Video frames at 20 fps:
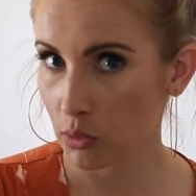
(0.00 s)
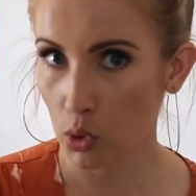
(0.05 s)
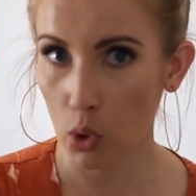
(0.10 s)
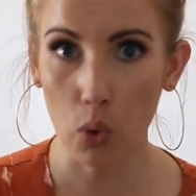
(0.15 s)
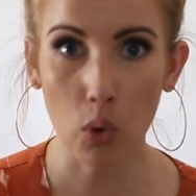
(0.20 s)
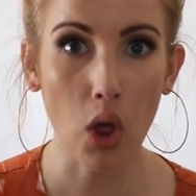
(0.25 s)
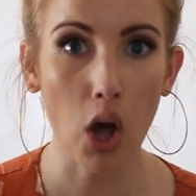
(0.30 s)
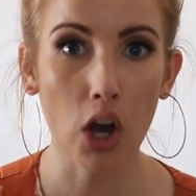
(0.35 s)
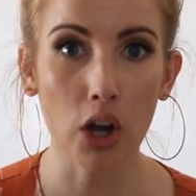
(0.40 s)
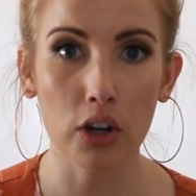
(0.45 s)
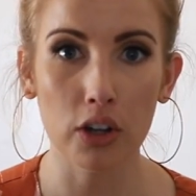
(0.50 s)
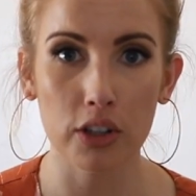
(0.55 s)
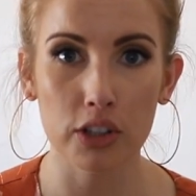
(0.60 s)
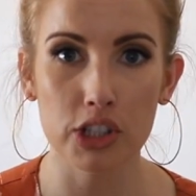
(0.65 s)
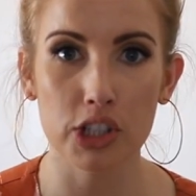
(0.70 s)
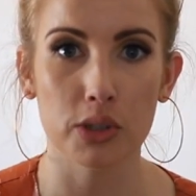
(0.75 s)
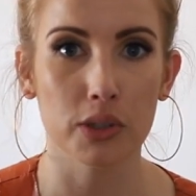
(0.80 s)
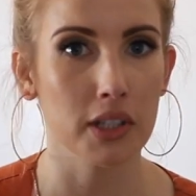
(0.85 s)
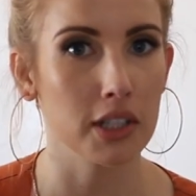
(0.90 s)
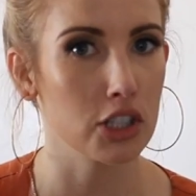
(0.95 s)
No longer
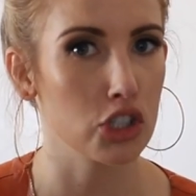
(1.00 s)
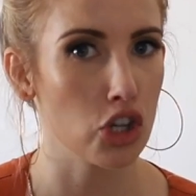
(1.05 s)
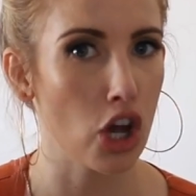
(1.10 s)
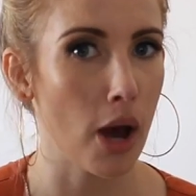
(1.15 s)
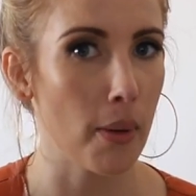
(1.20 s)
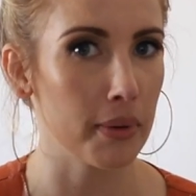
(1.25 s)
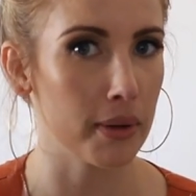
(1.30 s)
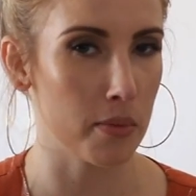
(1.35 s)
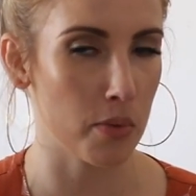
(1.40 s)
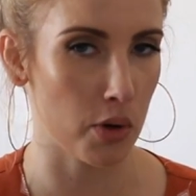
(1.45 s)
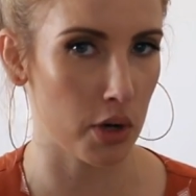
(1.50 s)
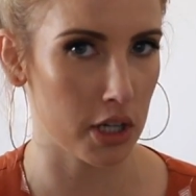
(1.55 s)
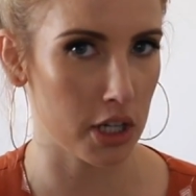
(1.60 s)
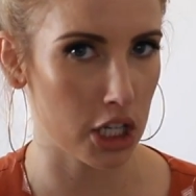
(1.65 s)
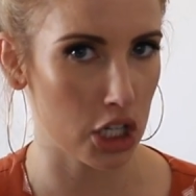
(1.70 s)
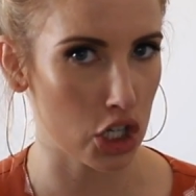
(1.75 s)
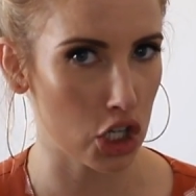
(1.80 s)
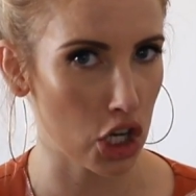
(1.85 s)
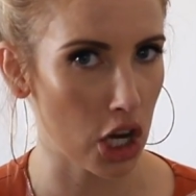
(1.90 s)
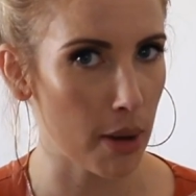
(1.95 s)
do you need a chopping board
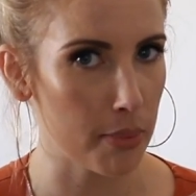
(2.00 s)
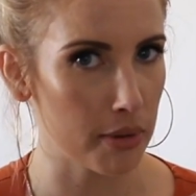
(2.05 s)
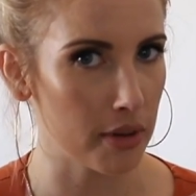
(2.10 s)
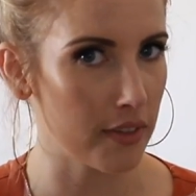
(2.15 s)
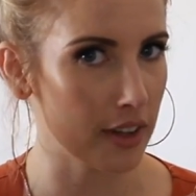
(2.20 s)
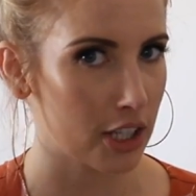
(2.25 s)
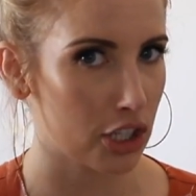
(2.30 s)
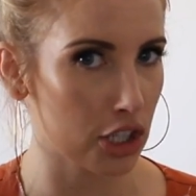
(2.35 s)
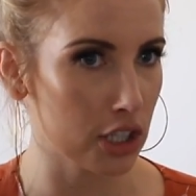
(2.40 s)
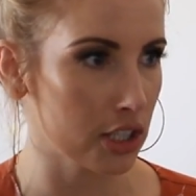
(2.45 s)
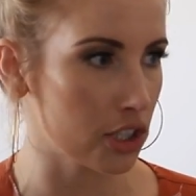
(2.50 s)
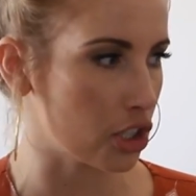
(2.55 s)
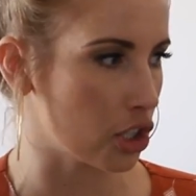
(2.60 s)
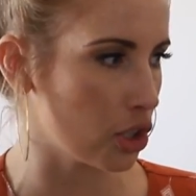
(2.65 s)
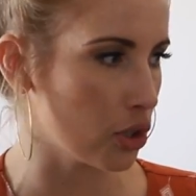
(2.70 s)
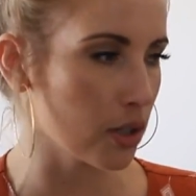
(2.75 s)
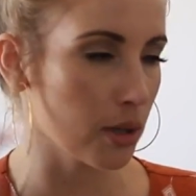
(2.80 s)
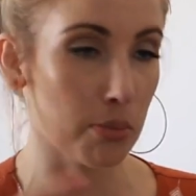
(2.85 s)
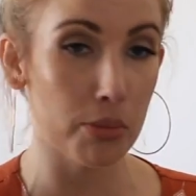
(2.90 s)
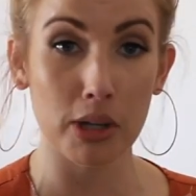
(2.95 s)
to chop your veggies,
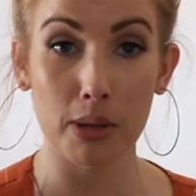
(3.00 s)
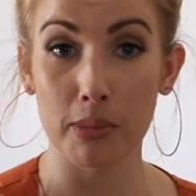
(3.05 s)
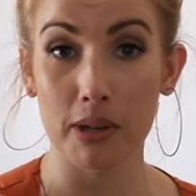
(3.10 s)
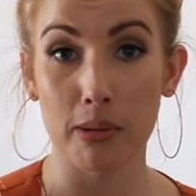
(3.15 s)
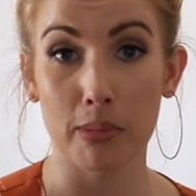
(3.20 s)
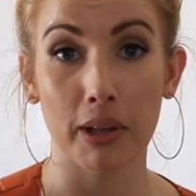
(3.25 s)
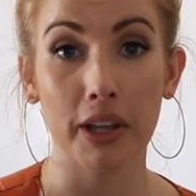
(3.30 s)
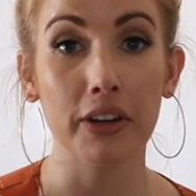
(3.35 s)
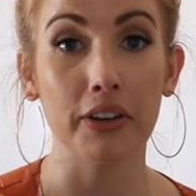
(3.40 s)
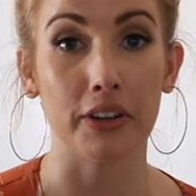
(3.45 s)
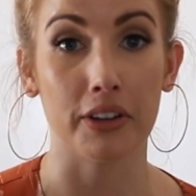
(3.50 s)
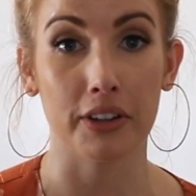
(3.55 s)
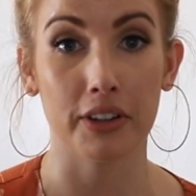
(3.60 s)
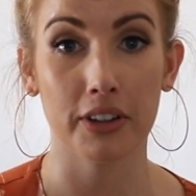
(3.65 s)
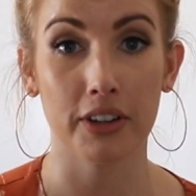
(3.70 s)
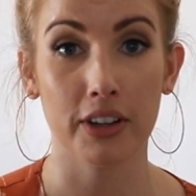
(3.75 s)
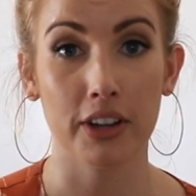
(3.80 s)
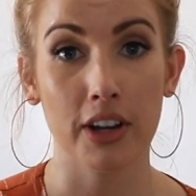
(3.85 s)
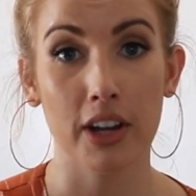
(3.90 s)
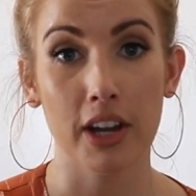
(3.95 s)
you can put them in a blender